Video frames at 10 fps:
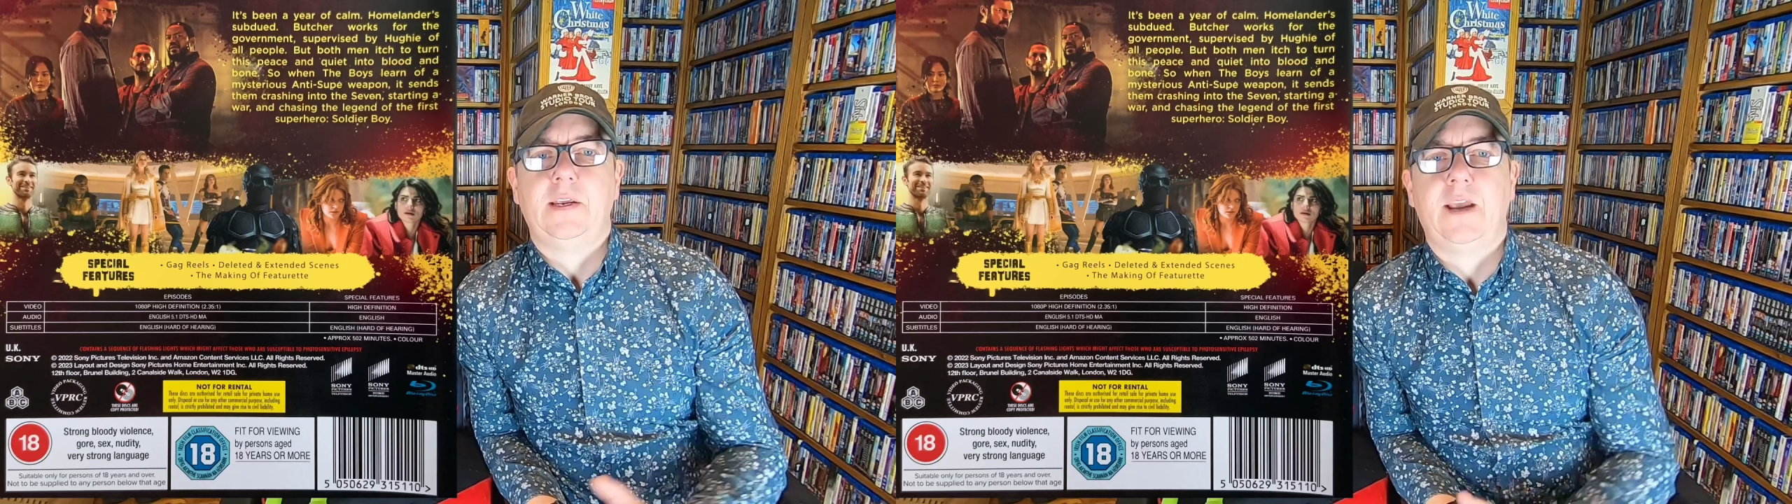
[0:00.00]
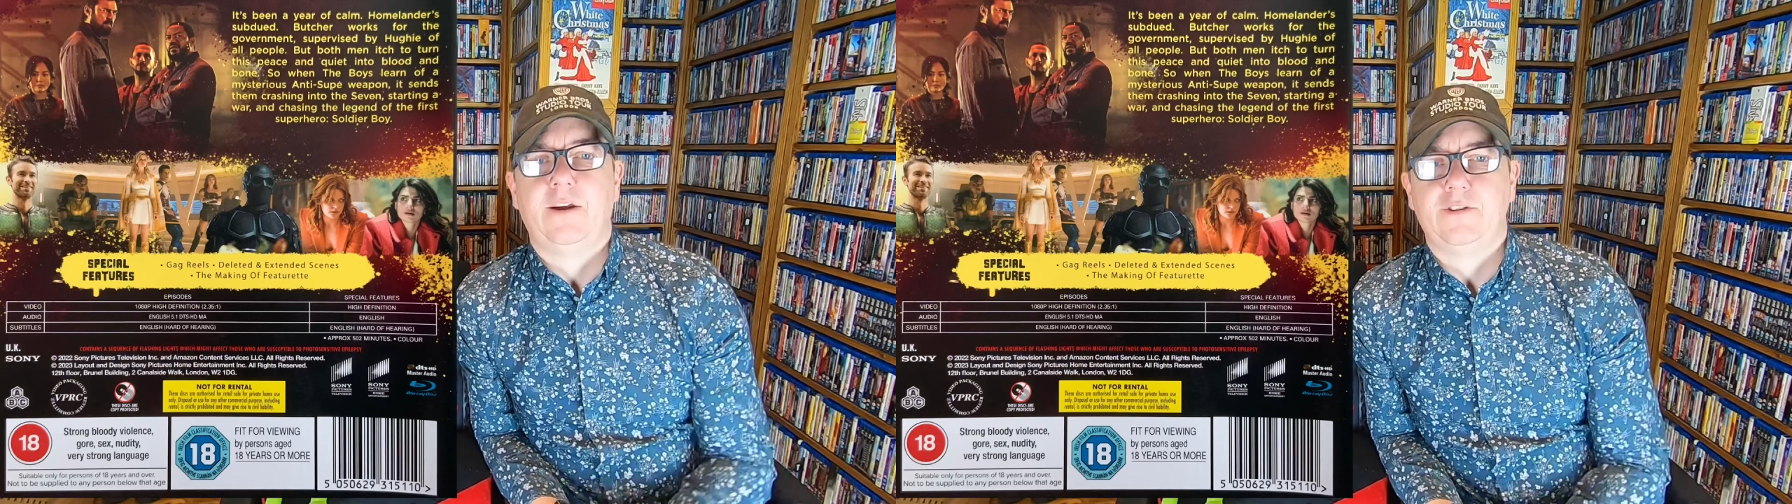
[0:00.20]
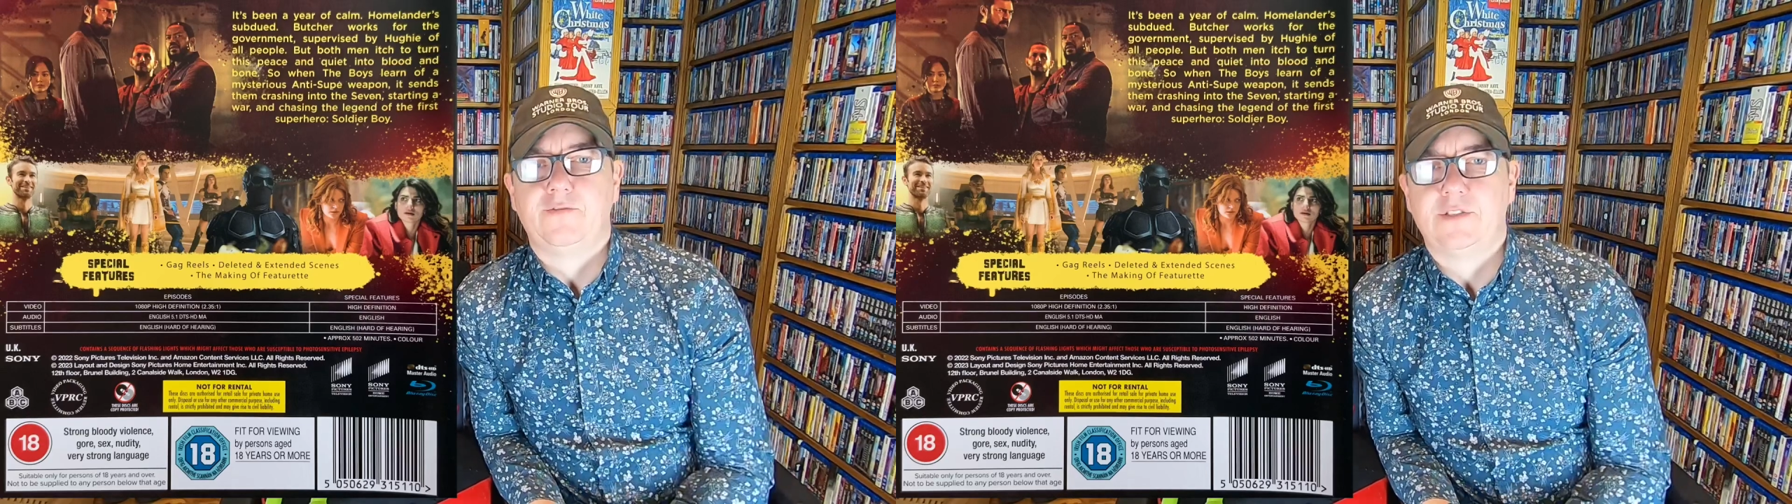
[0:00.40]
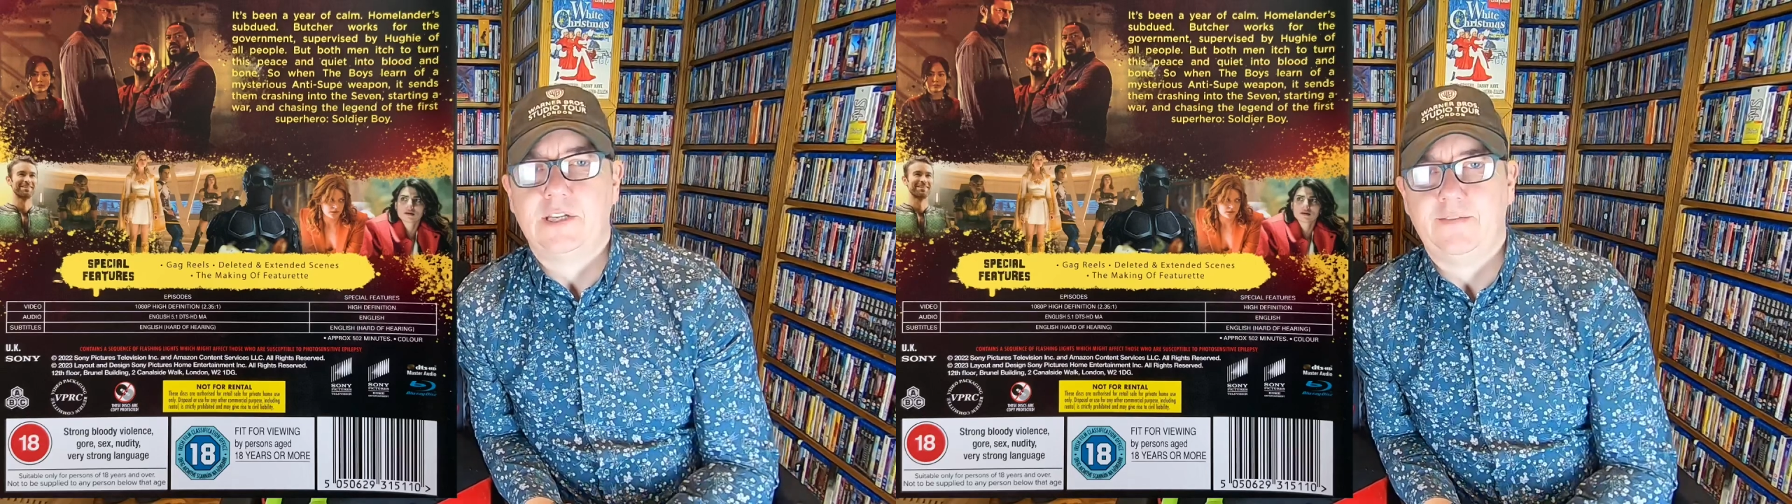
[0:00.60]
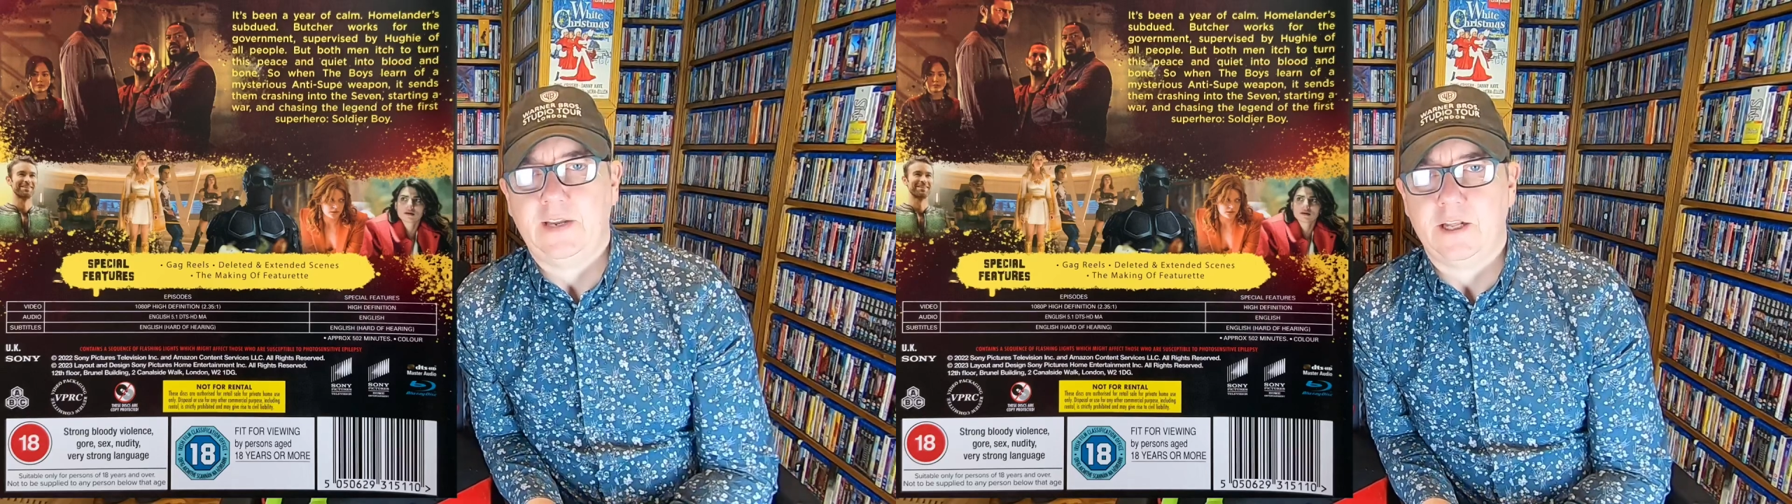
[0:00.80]
character on
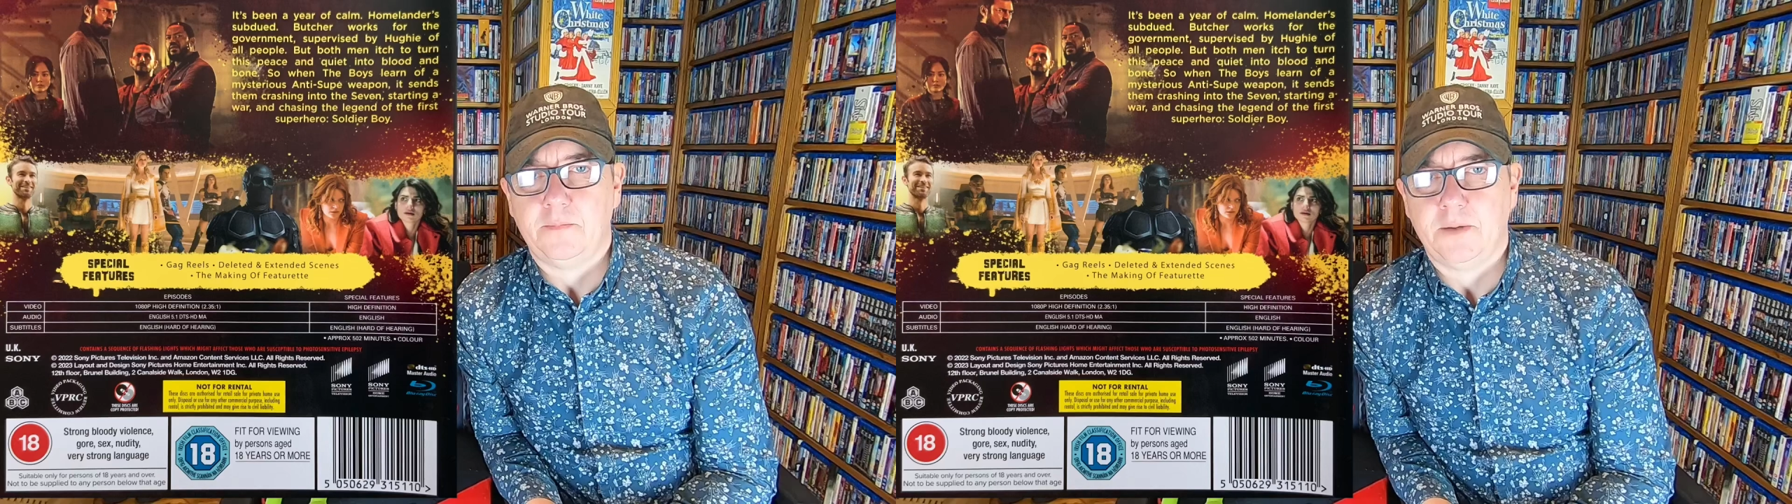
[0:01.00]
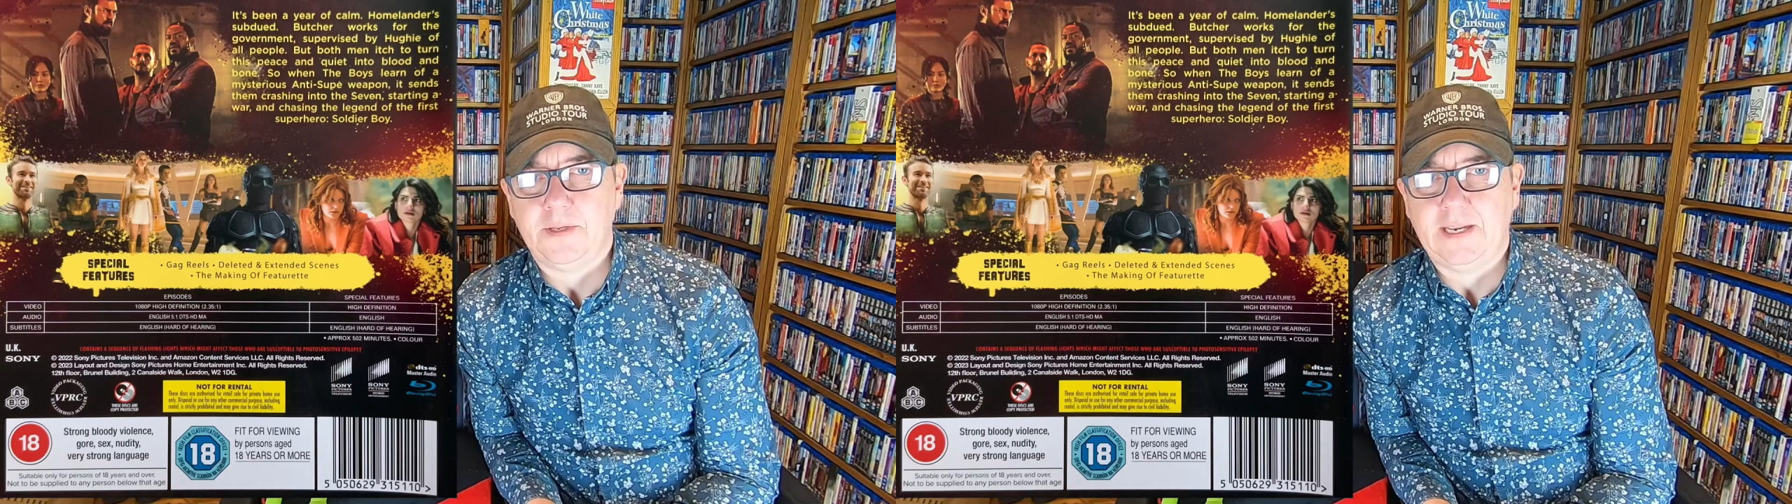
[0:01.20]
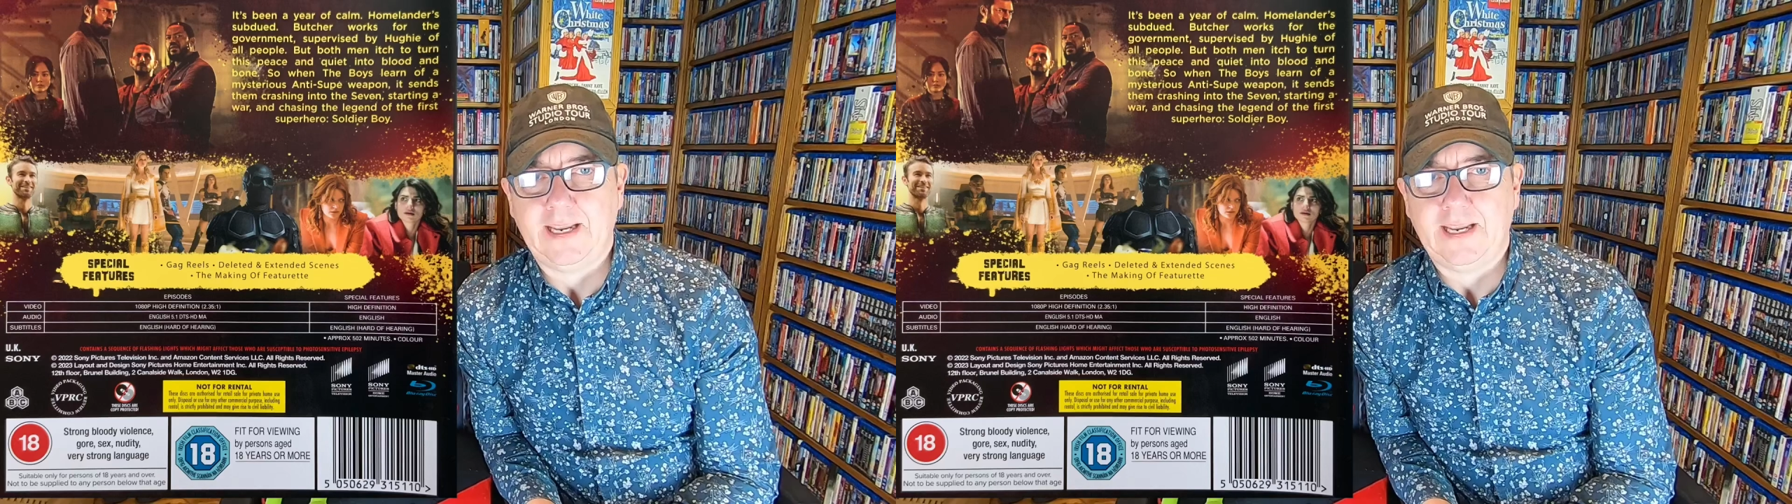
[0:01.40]
TV at the moment.